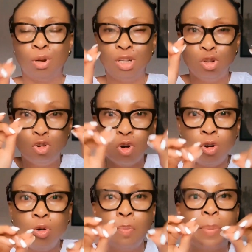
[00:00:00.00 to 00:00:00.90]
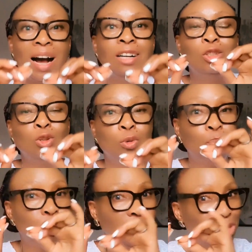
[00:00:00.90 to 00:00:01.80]
You go back to
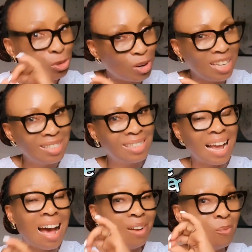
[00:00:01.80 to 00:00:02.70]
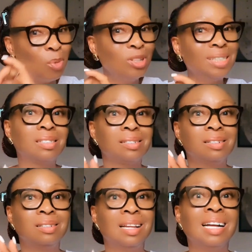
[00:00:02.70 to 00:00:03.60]
Pinterest and post it,
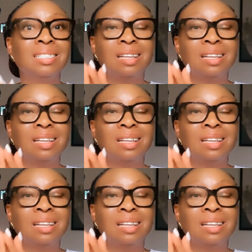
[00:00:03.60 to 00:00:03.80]
that